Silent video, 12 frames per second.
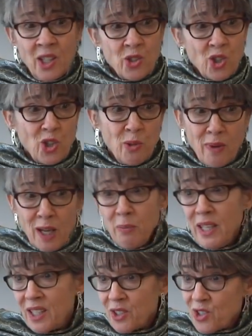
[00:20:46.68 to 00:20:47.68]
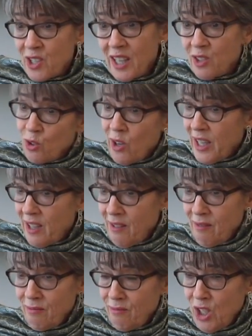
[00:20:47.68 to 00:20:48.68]
So you may be in a state like
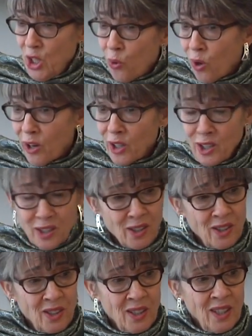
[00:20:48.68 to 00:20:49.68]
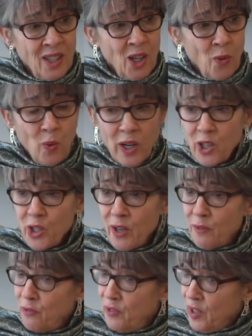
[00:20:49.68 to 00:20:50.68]
New York where you
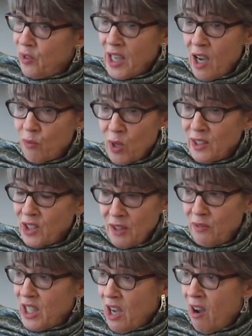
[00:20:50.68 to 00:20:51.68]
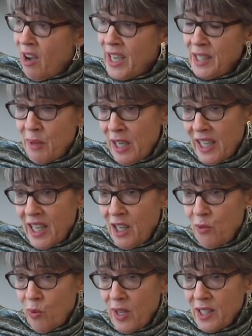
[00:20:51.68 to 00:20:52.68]
have very relatively high
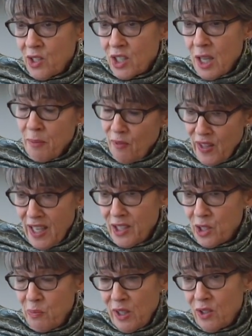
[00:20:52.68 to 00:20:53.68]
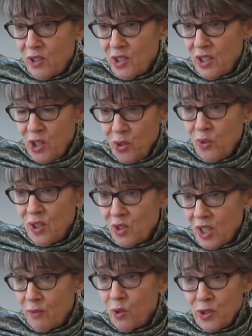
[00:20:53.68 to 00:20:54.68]
Medicaid rates. Some of that is because the
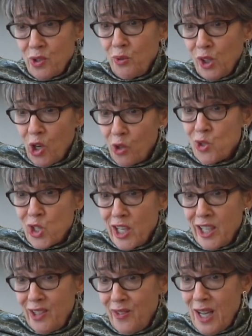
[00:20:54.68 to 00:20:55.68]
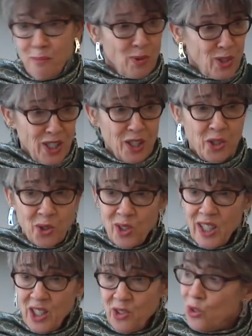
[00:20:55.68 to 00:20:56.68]
unions have also negotiated that,
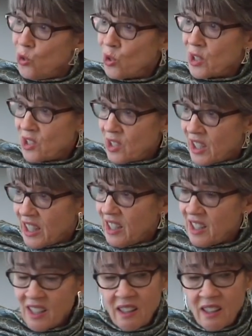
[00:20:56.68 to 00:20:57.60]
particularly in New York City.